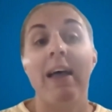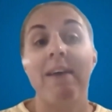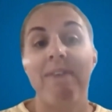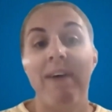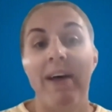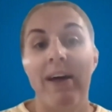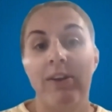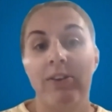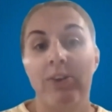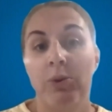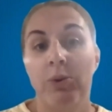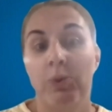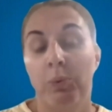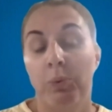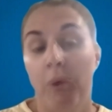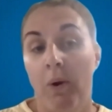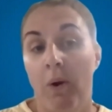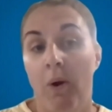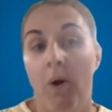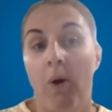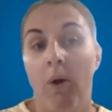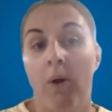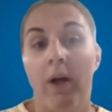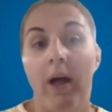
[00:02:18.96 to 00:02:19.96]
I've held the
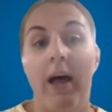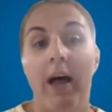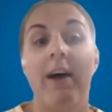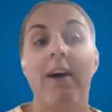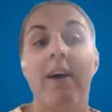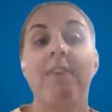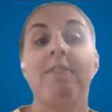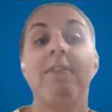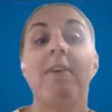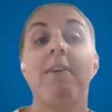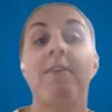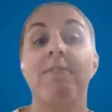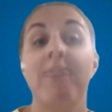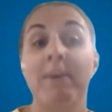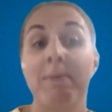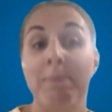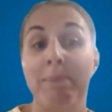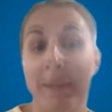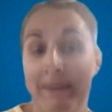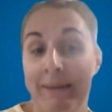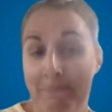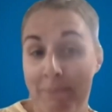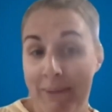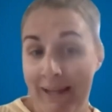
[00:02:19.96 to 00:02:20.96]
role of a
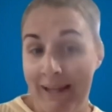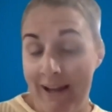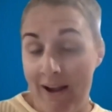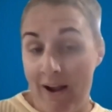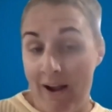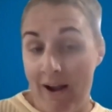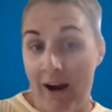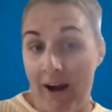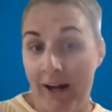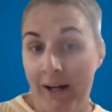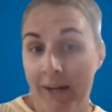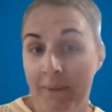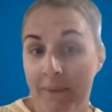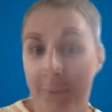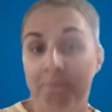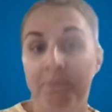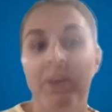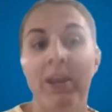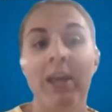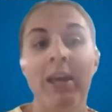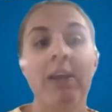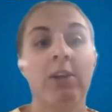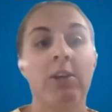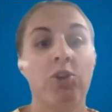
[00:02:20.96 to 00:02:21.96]
VP PR,
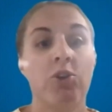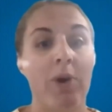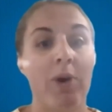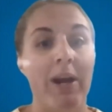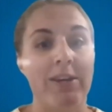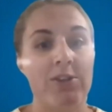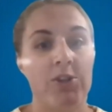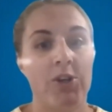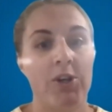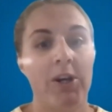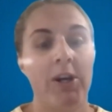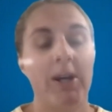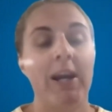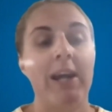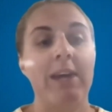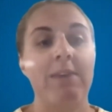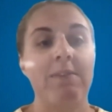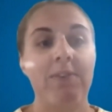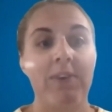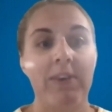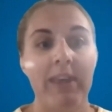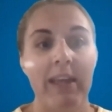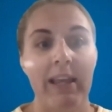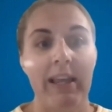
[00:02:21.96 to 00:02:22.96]
treasurer,
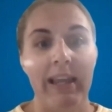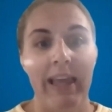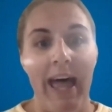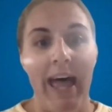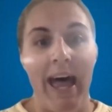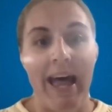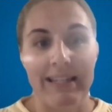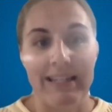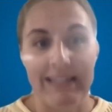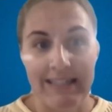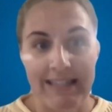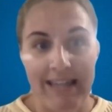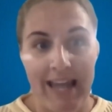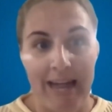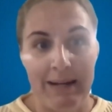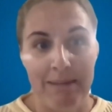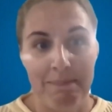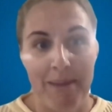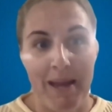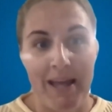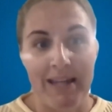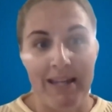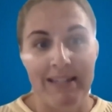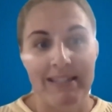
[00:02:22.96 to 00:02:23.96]
and for the last
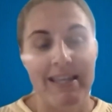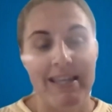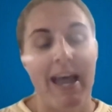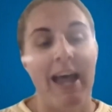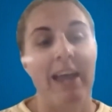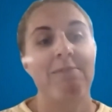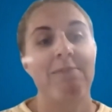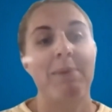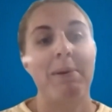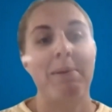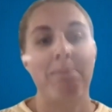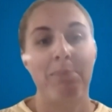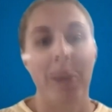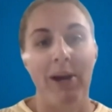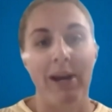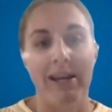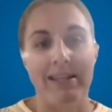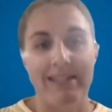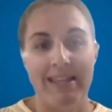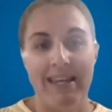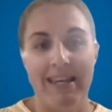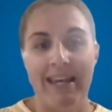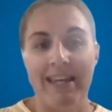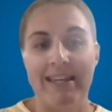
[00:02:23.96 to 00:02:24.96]
9 months, I've been
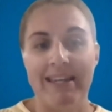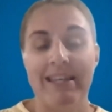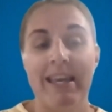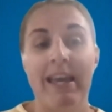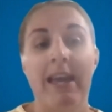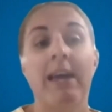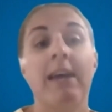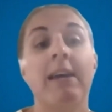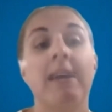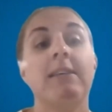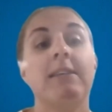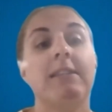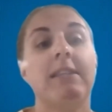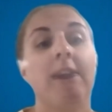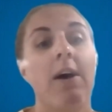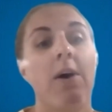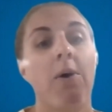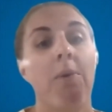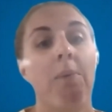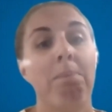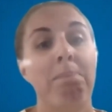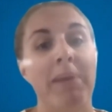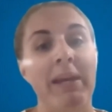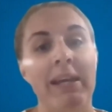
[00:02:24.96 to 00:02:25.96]
president.
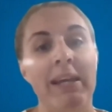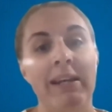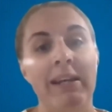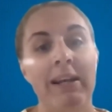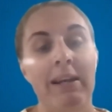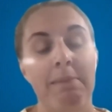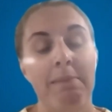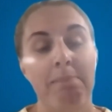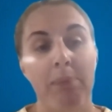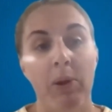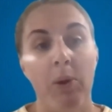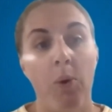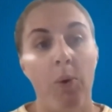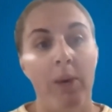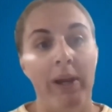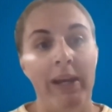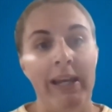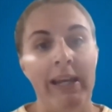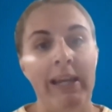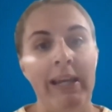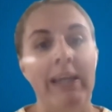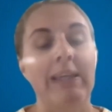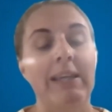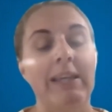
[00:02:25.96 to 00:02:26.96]
So being an
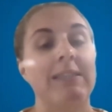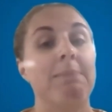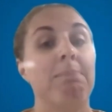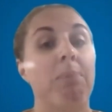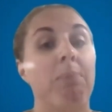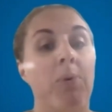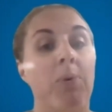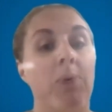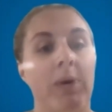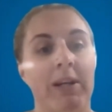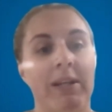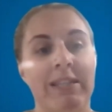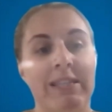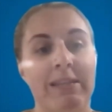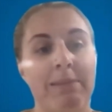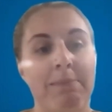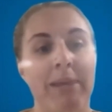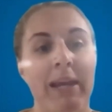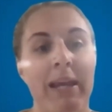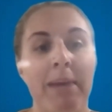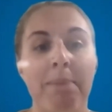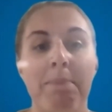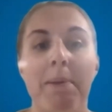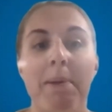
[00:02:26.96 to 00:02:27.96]
employee is important to
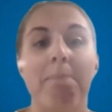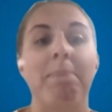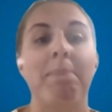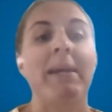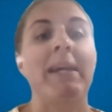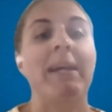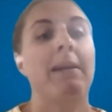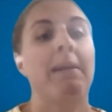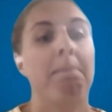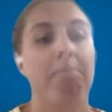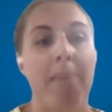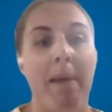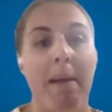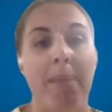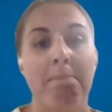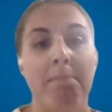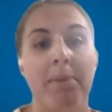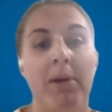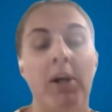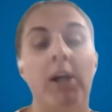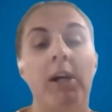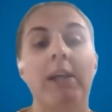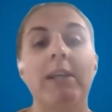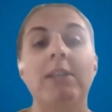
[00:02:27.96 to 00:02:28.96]
me, but being a
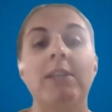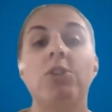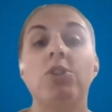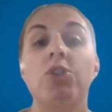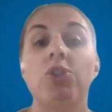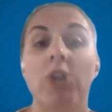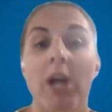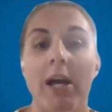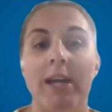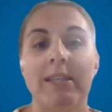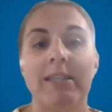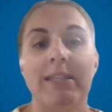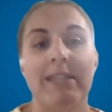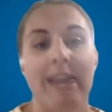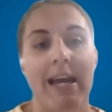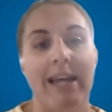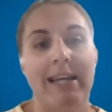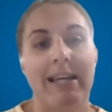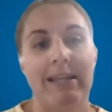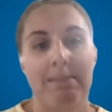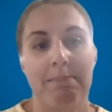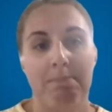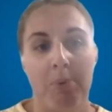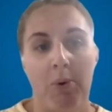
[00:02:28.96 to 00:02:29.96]
member is just
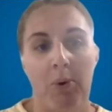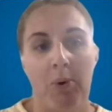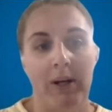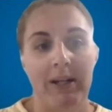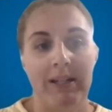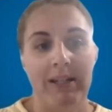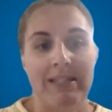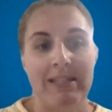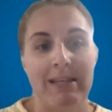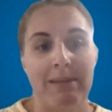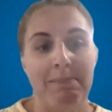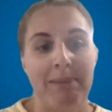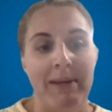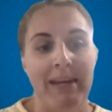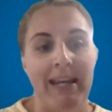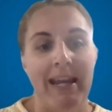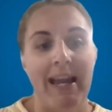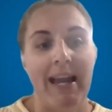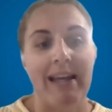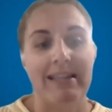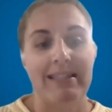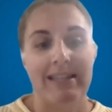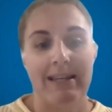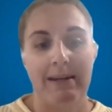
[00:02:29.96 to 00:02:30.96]
as important to
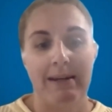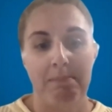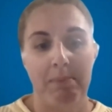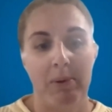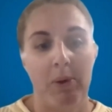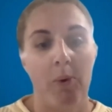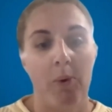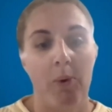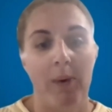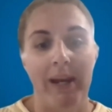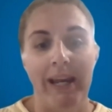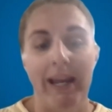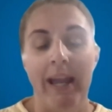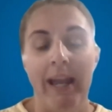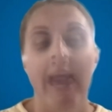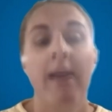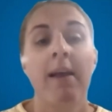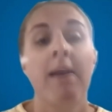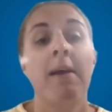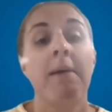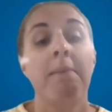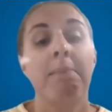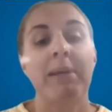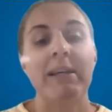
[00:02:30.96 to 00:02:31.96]
me as an employee
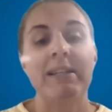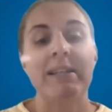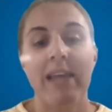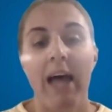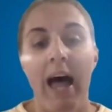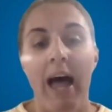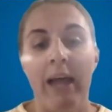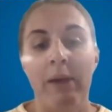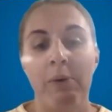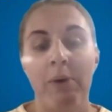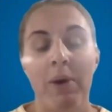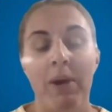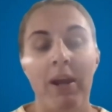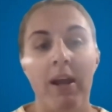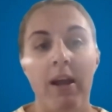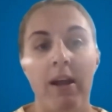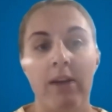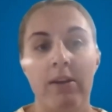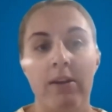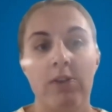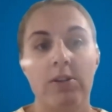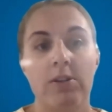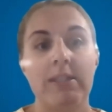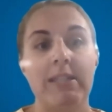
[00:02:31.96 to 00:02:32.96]
because I want to
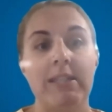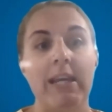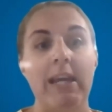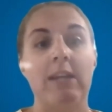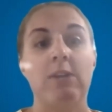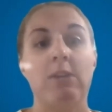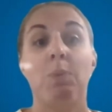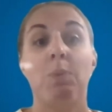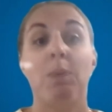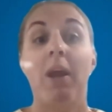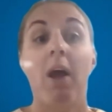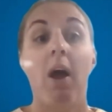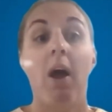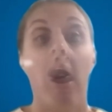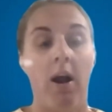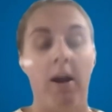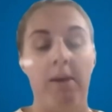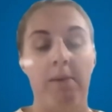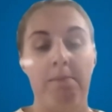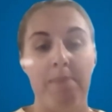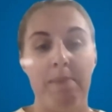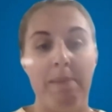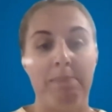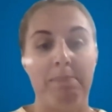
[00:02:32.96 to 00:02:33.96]
understand what
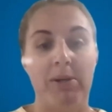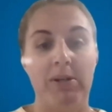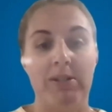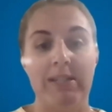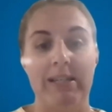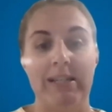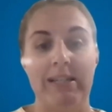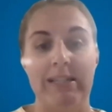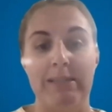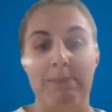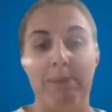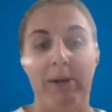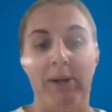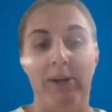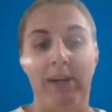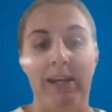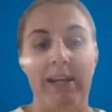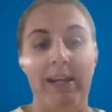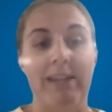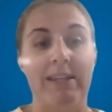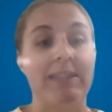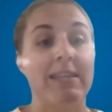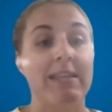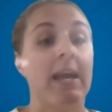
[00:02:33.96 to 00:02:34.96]
our members
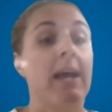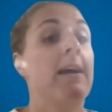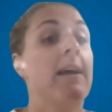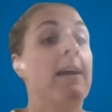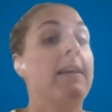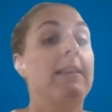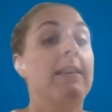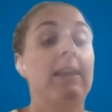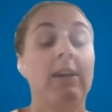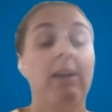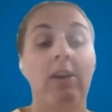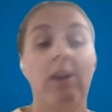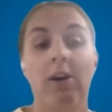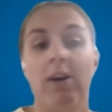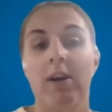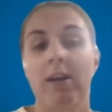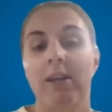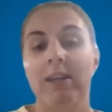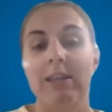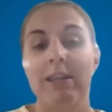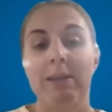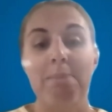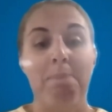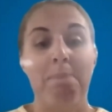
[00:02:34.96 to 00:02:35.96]
experience. The
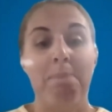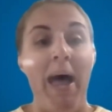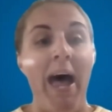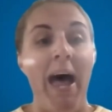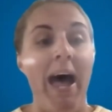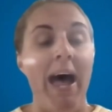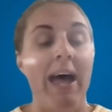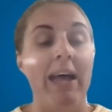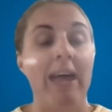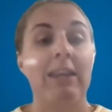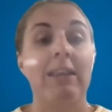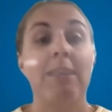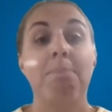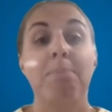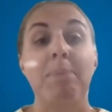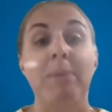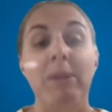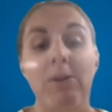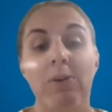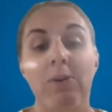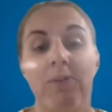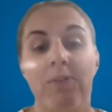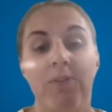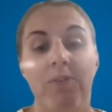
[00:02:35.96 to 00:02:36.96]
good, the bad, the
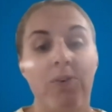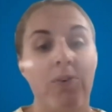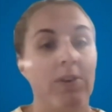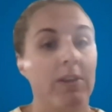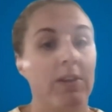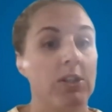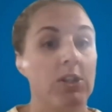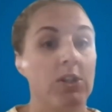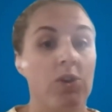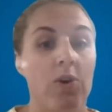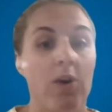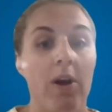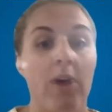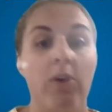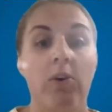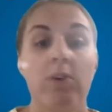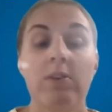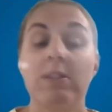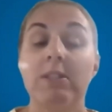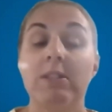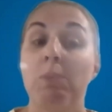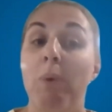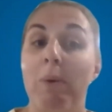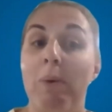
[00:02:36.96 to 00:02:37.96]
beautiful, the
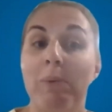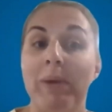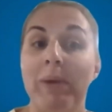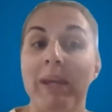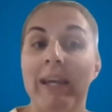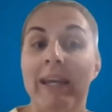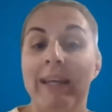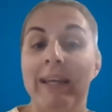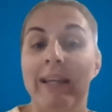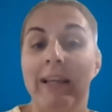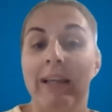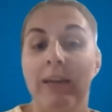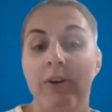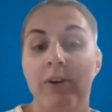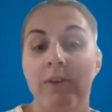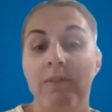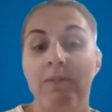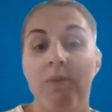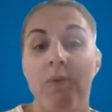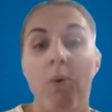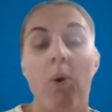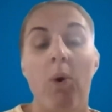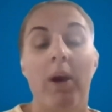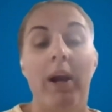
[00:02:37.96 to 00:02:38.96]
struggles, what we can
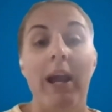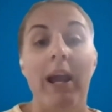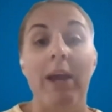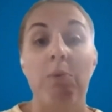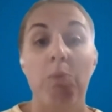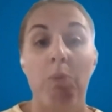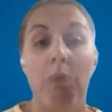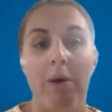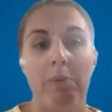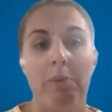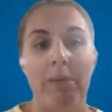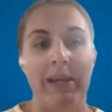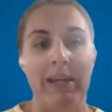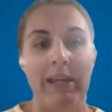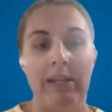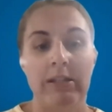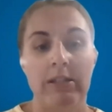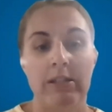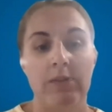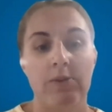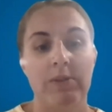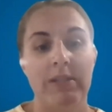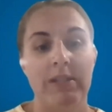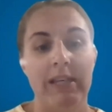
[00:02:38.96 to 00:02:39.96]
learn for and what we can
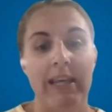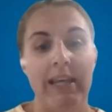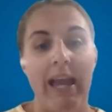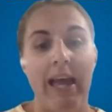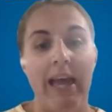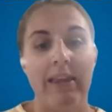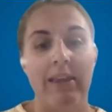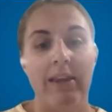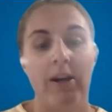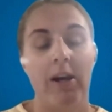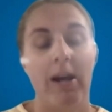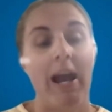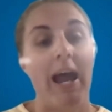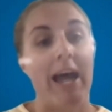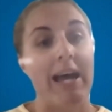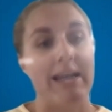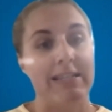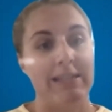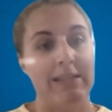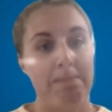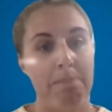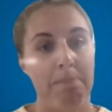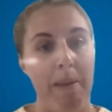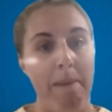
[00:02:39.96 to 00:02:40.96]
do together
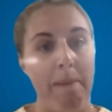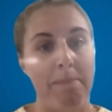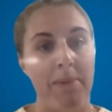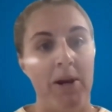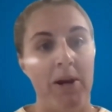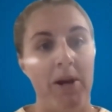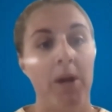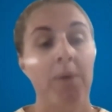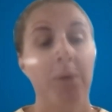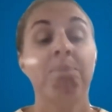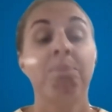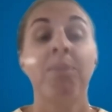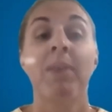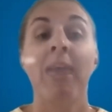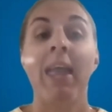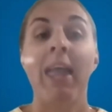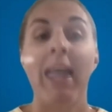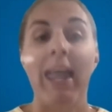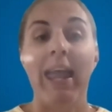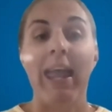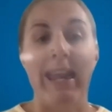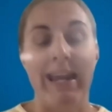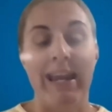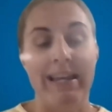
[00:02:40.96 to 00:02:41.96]
as a member
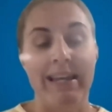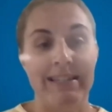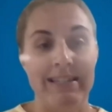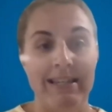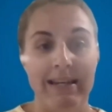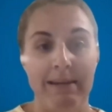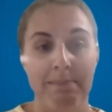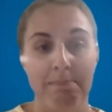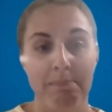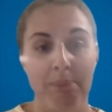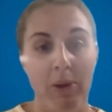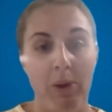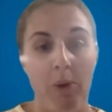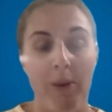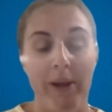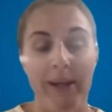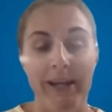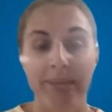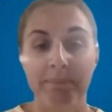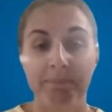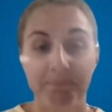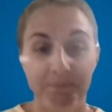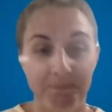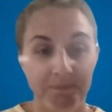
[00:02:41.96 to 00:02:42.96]
and an
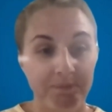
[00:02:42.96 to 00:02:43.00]
employee.